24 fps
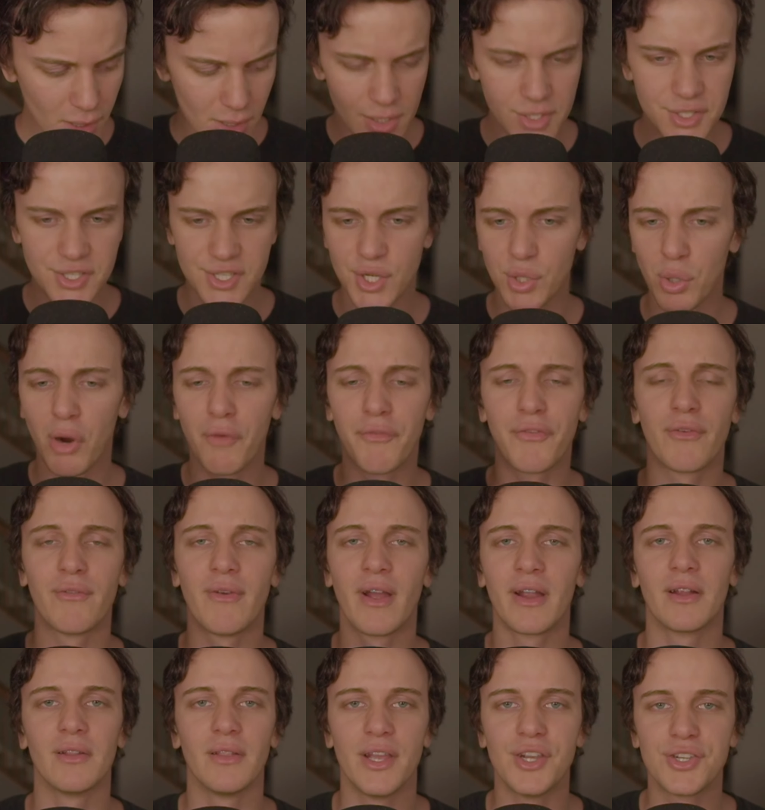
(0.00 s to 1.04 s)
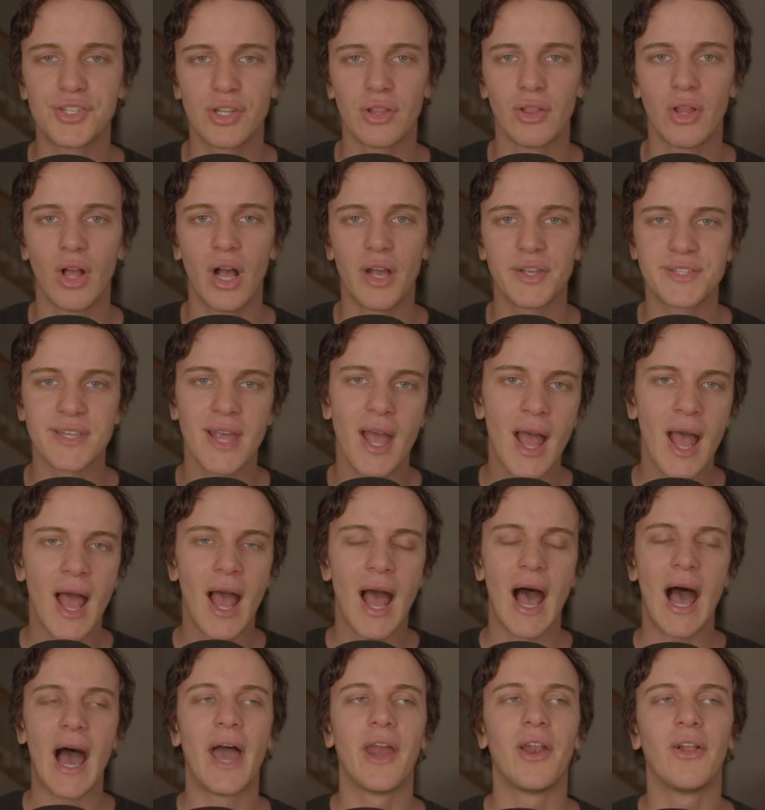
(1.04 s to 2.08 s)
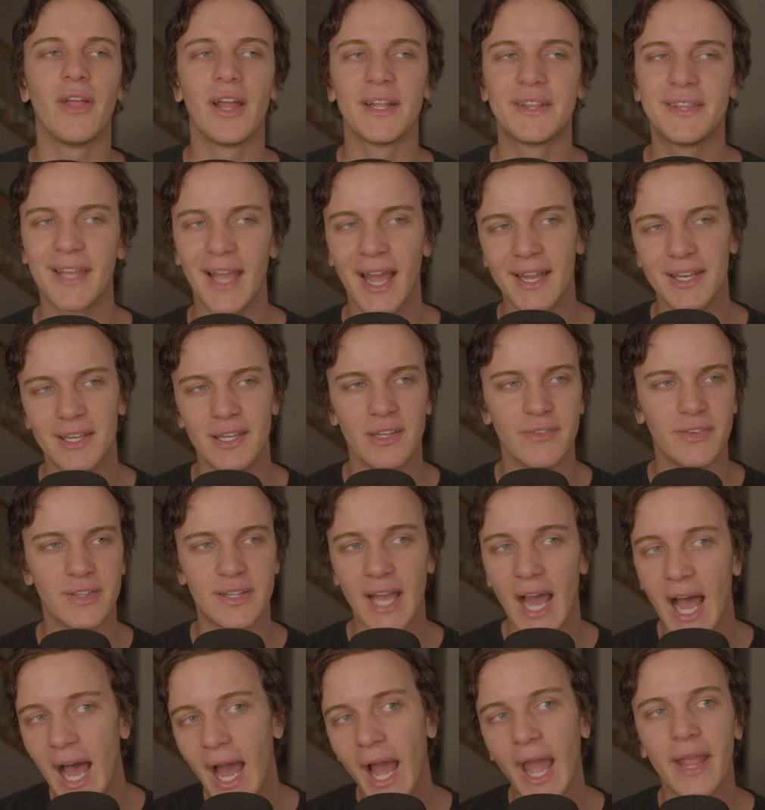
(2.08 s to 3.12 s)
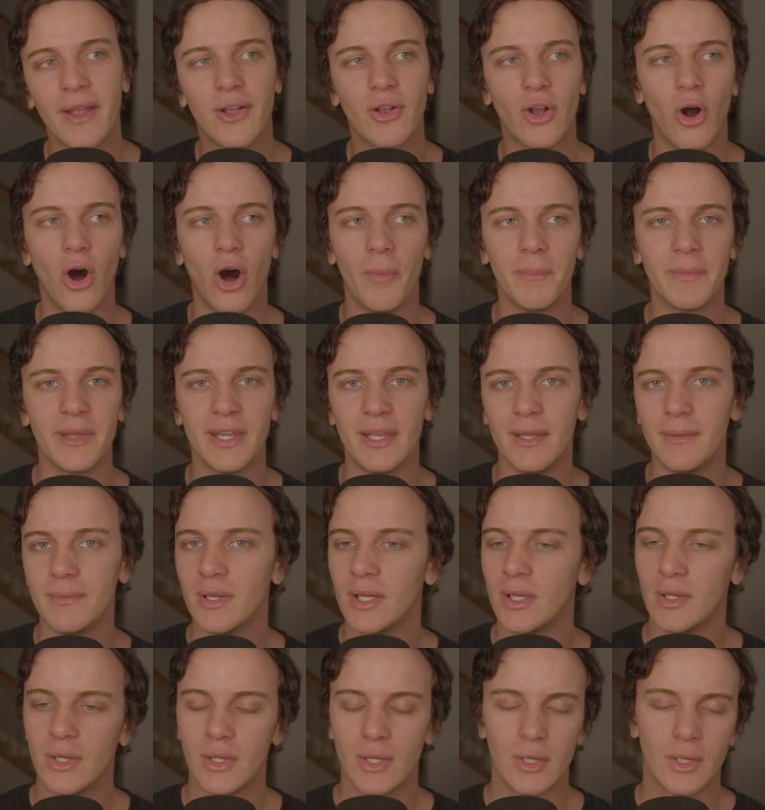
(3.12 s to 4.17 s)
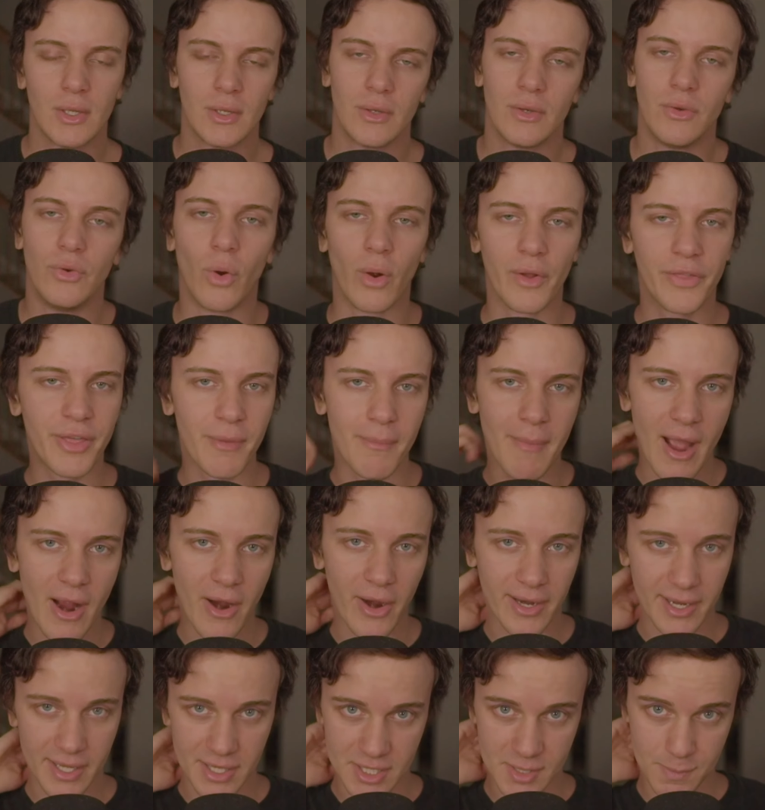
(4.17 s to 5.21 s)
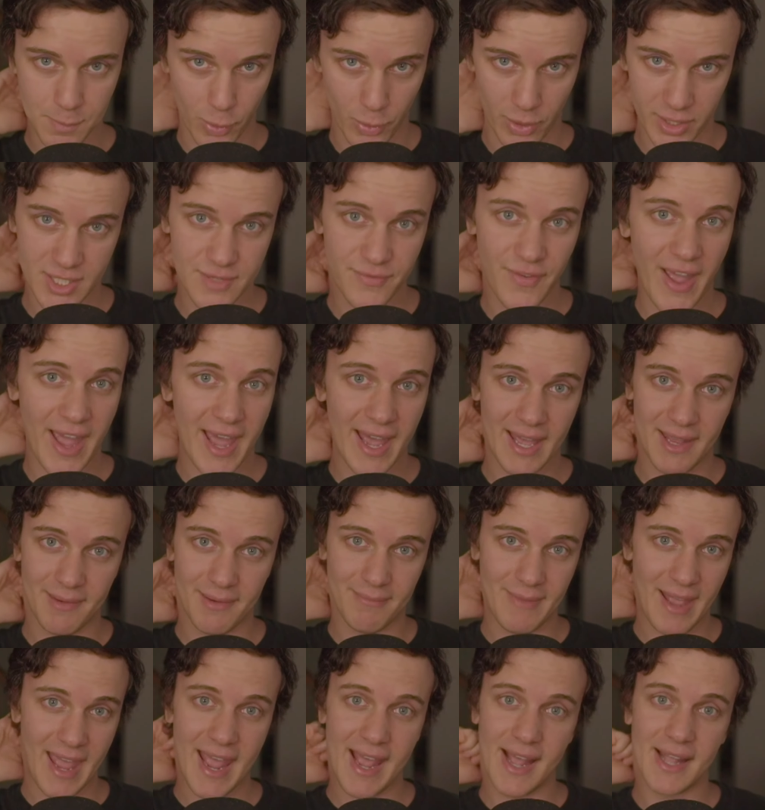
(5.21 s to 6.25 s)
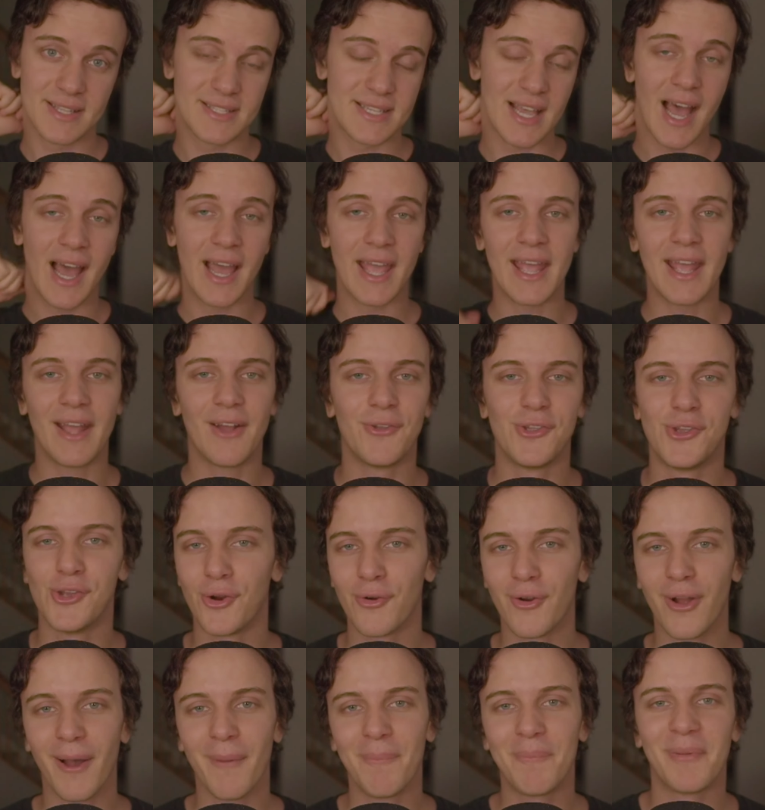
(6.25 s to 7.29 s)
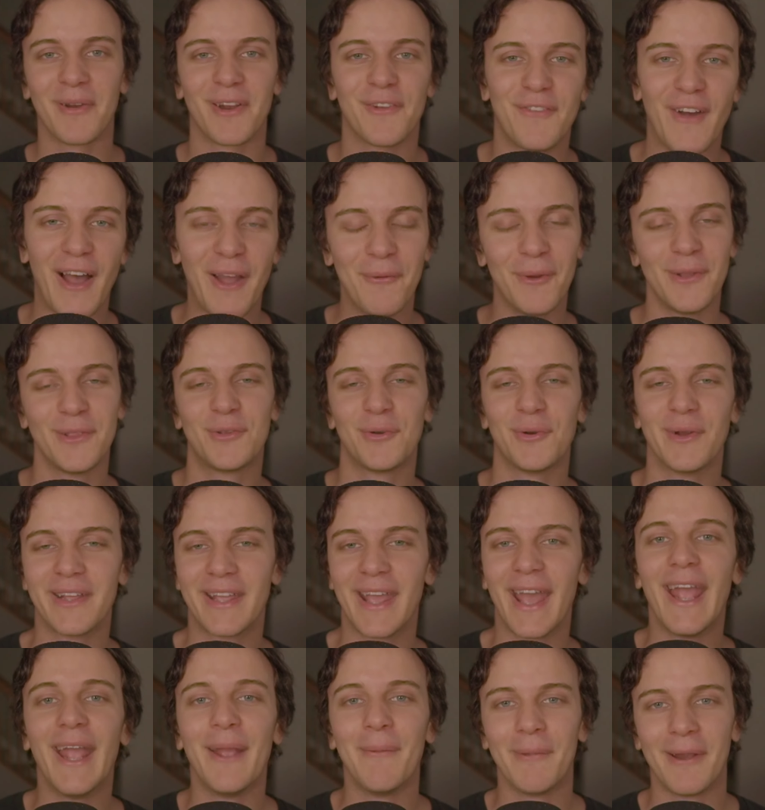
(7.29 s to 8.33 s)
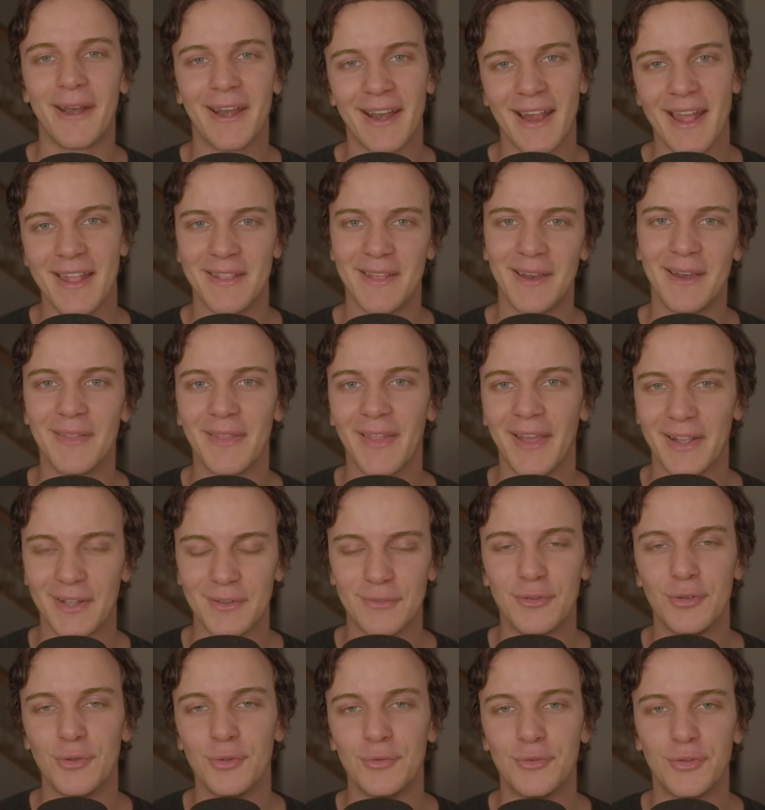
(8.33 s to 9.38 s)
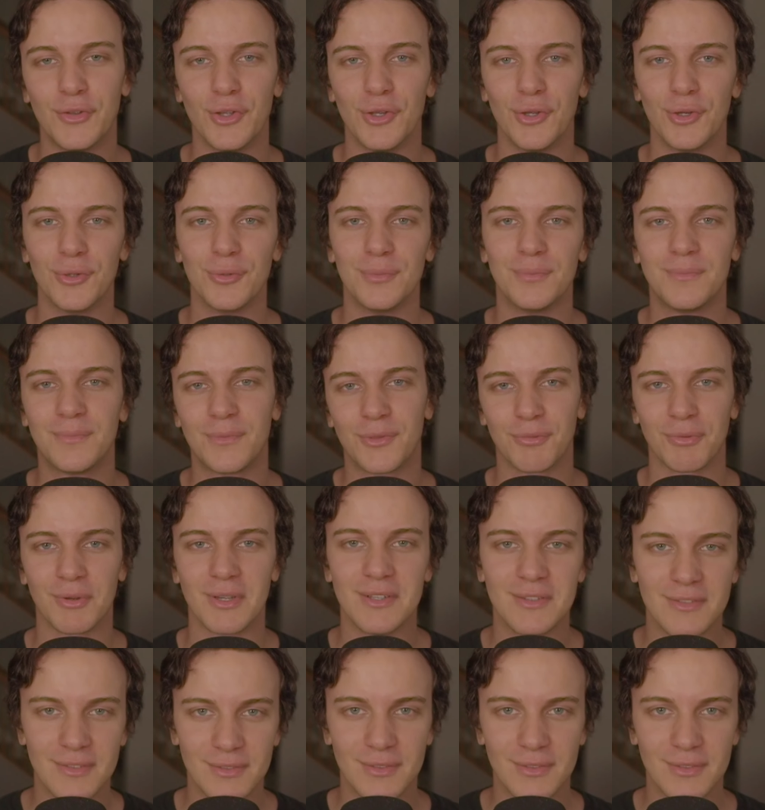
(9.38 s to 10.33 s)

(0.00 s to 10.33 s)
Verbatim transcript: zero for regulation loss. I don't like the idea of a tie. Call me North American sports fan, anti Europe, but if I went to a game and it ended in like a 2 2, 3